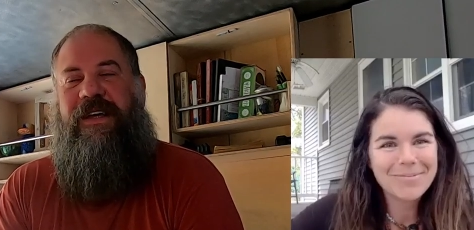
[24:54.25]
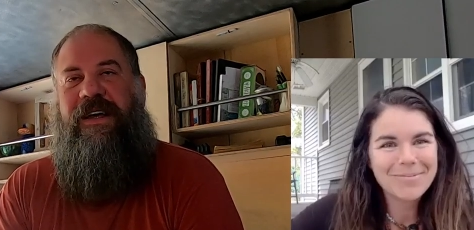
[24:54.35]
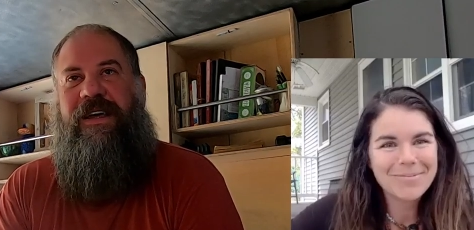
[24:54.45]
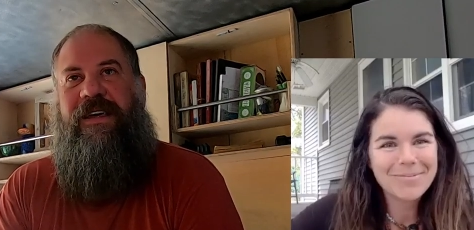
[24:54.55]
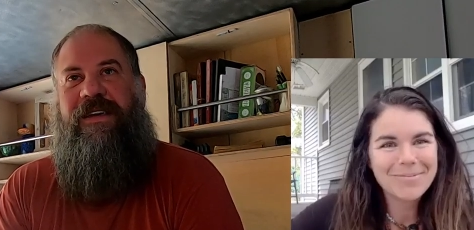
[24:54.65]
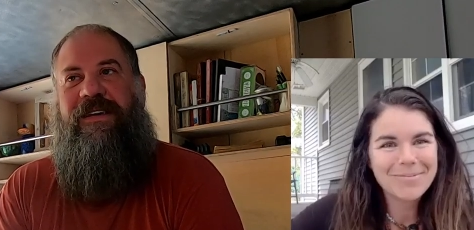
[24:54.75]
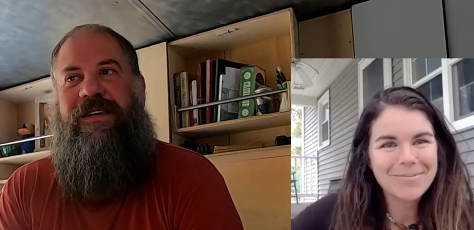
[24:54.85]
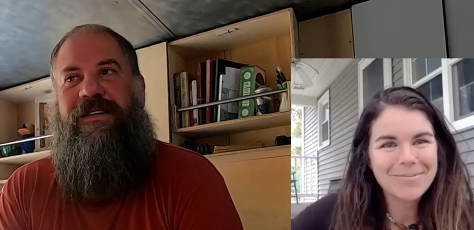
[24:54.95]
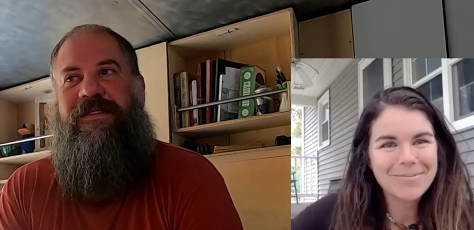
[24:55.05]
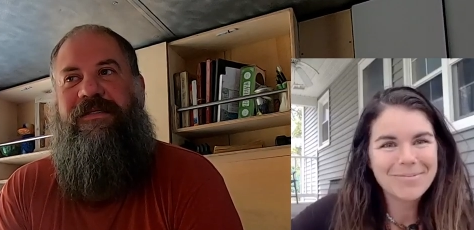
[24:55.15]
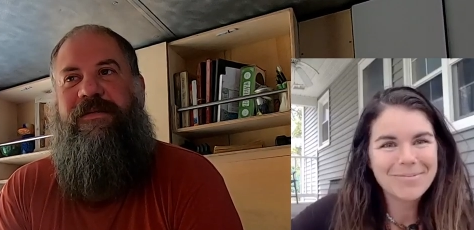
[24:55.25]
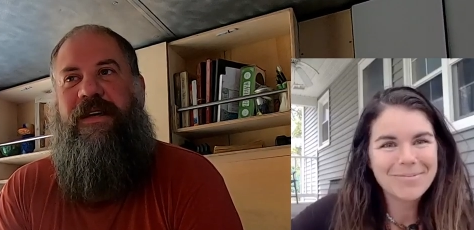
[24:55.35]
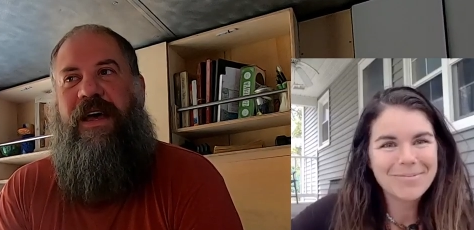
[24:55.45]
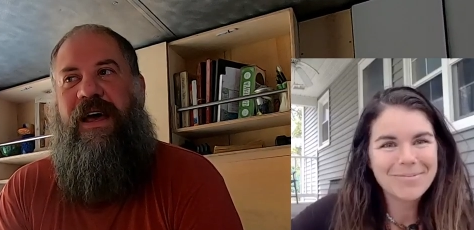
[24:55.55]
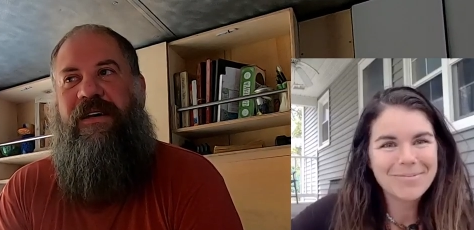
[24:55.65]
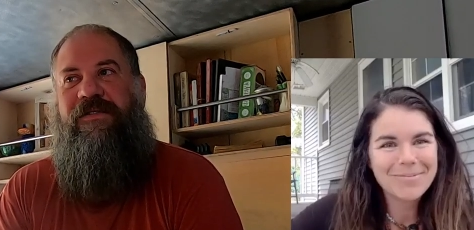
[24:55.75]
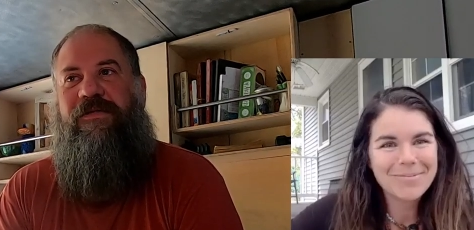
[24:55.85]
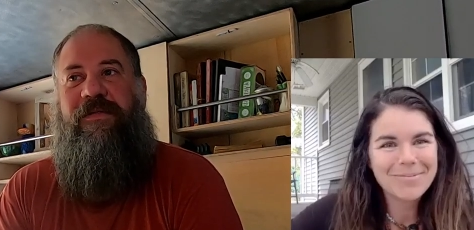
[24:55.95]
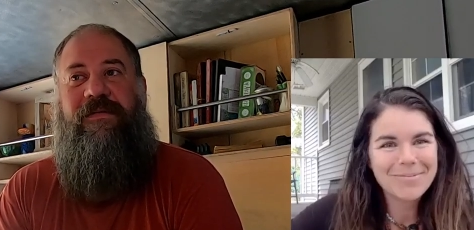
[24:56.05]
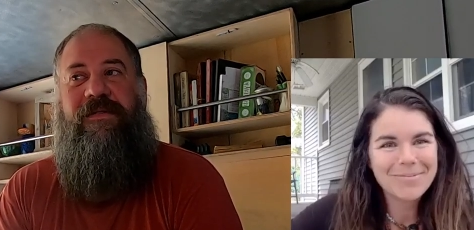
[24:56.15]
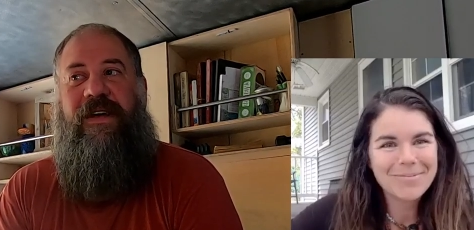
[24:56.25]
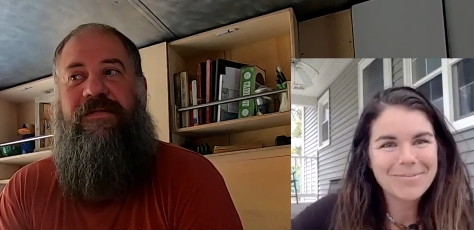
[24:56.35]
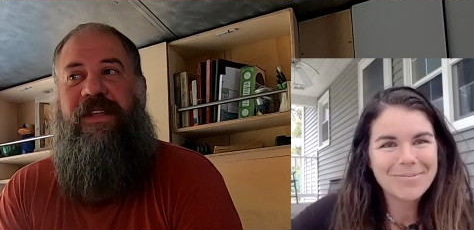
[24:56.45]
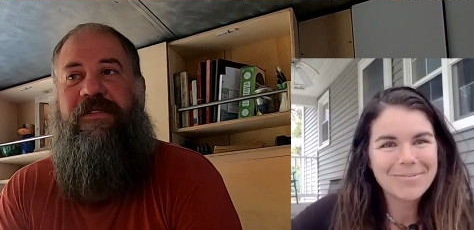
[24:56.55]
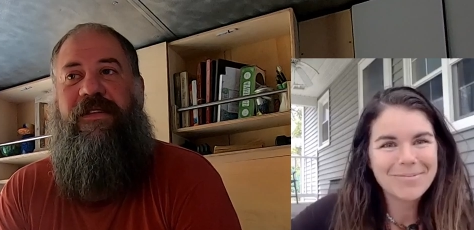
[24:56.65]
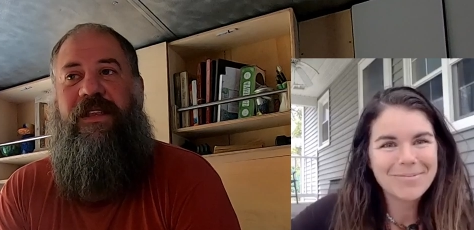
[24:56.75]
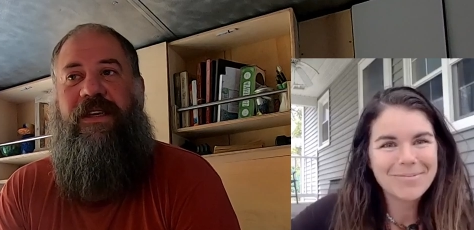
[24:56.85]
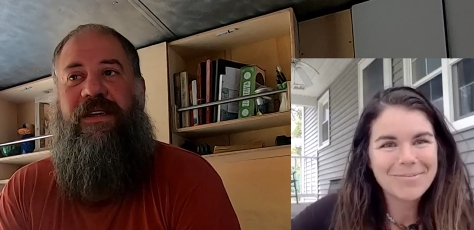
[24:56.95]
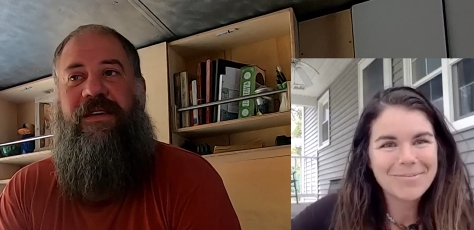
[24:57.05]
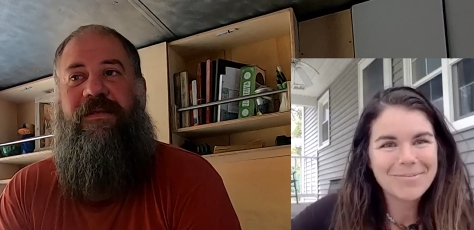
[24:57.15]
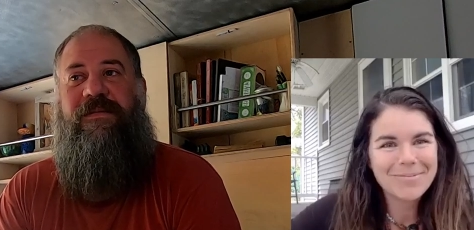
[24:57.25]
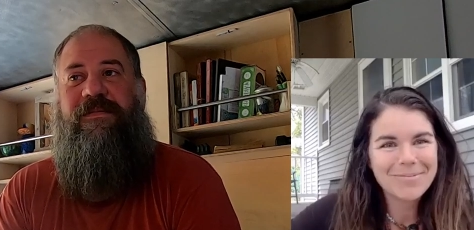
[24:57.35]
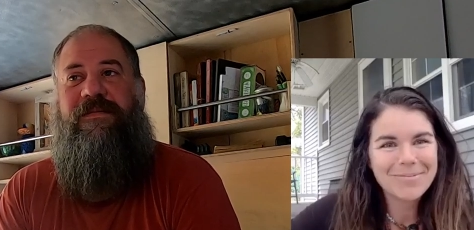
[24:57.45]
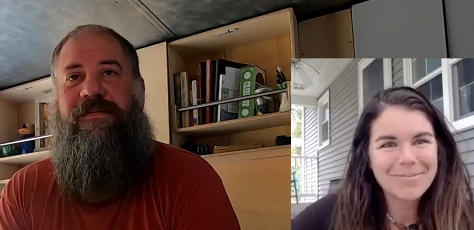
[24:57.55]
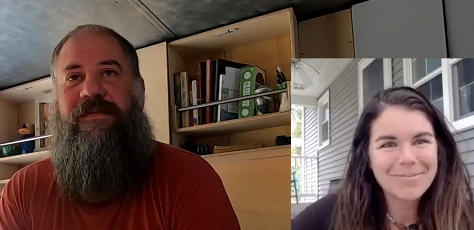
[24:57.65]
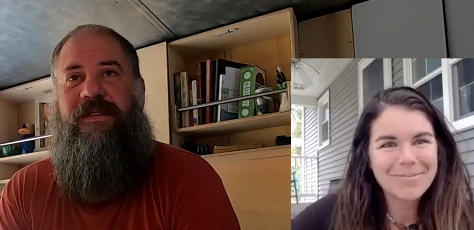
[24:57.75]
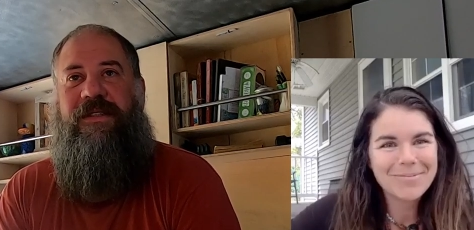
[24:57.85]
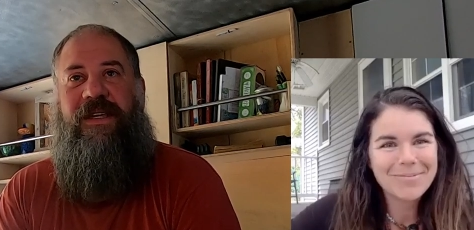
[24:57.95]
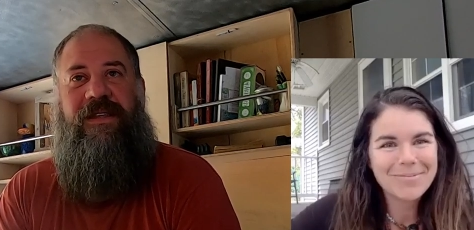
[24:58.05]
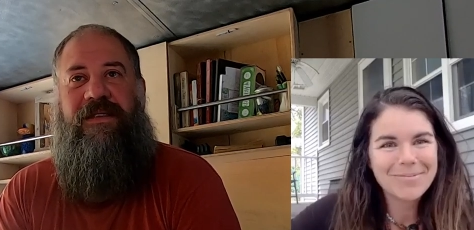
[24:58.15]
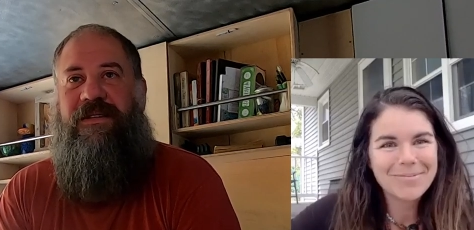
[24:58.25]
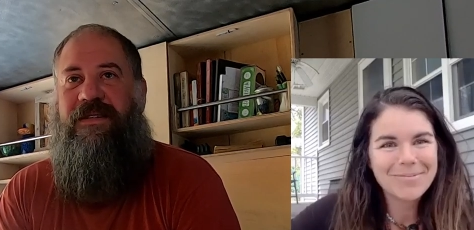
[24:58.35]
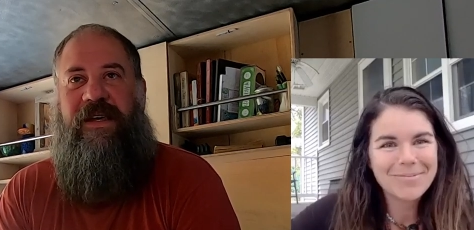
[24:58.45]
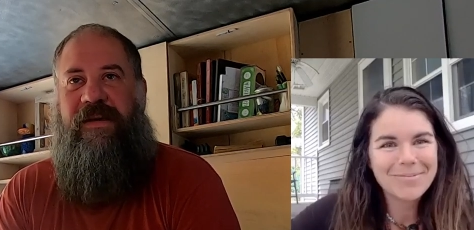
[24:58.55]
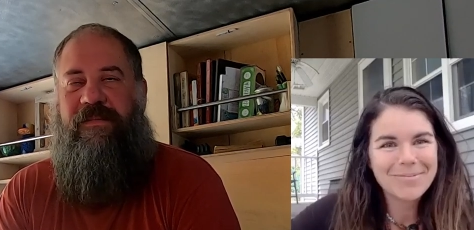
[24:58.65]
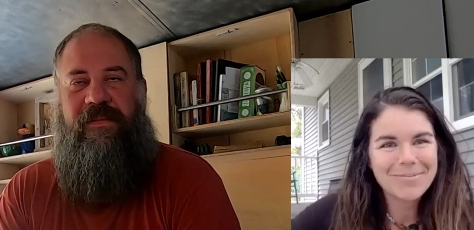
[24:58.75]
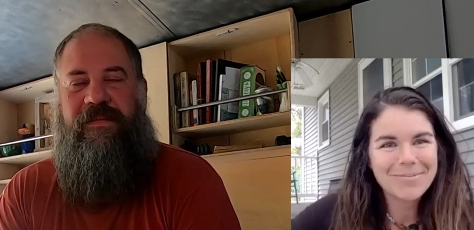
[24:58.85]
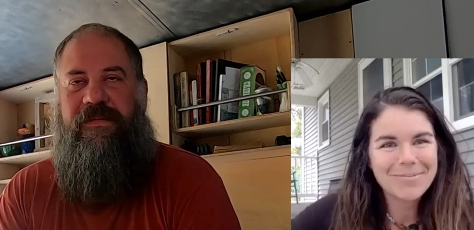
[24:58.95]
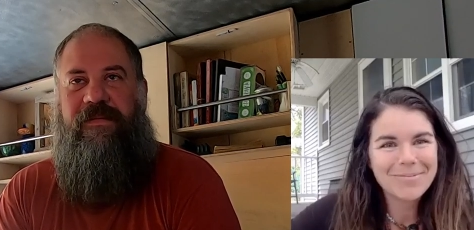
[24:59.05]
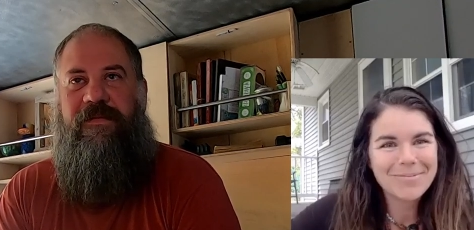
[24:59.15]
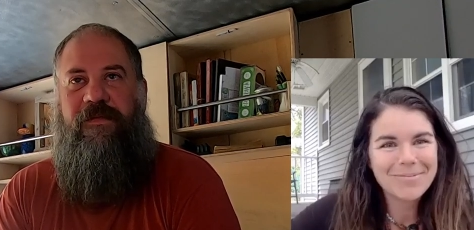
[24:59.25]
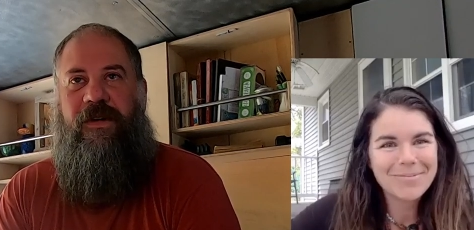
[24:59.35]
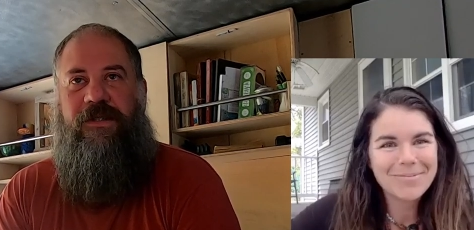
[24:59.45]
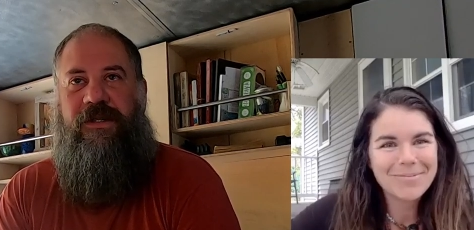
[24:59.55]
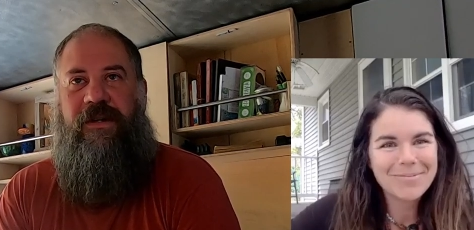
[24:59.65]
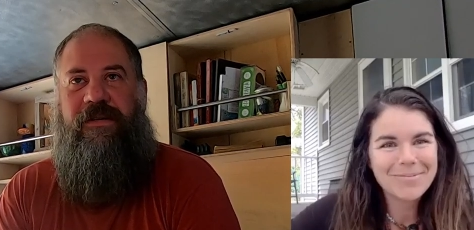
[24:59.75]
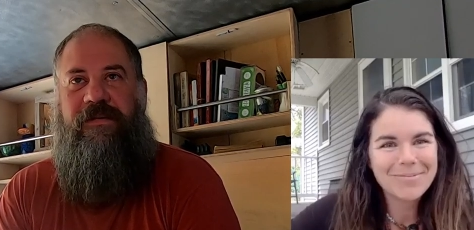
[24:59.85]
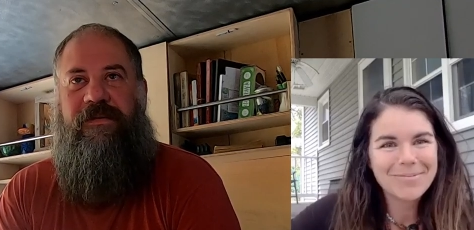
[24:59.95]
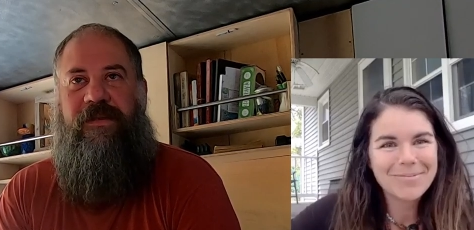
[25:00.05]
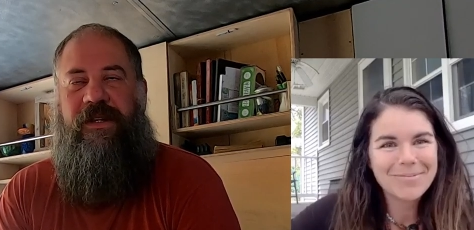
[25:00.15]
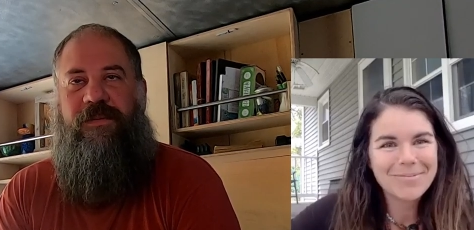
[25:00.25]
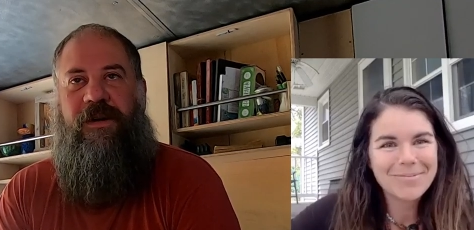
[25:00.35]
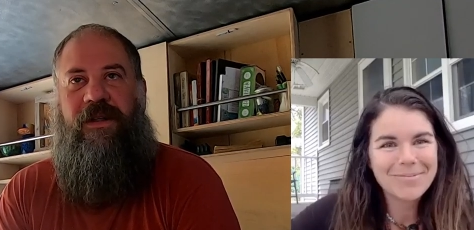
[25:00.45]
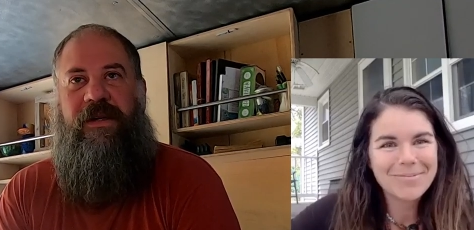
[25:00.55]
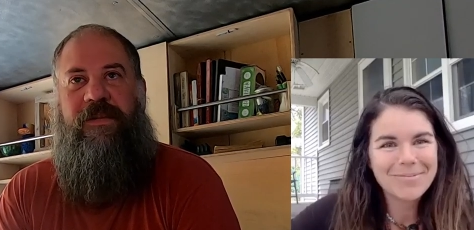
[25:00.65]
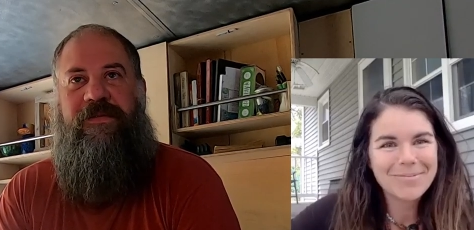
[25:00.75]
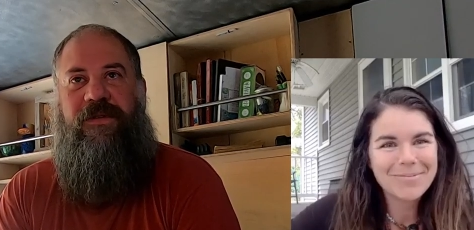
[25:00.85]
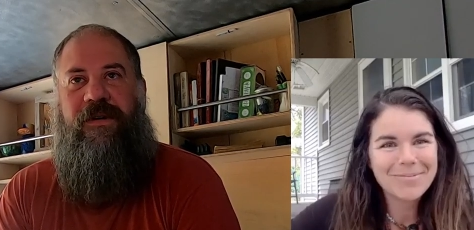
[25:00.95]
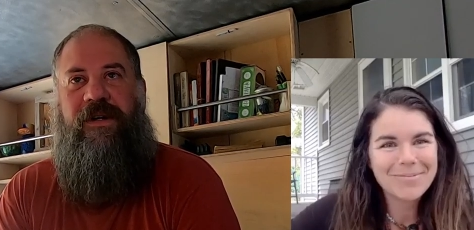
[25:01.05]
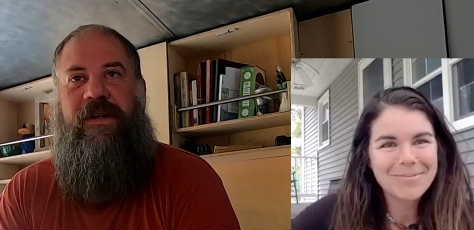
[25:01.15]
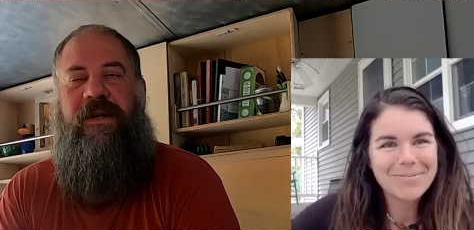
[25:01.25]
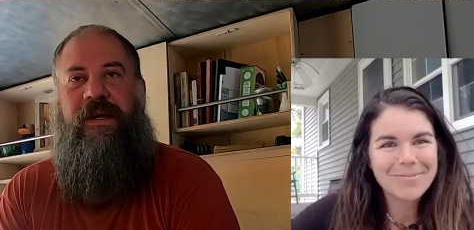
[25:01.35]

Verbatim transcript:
Speaker 1: I have, I've definitely seen the same version of Little Polly before.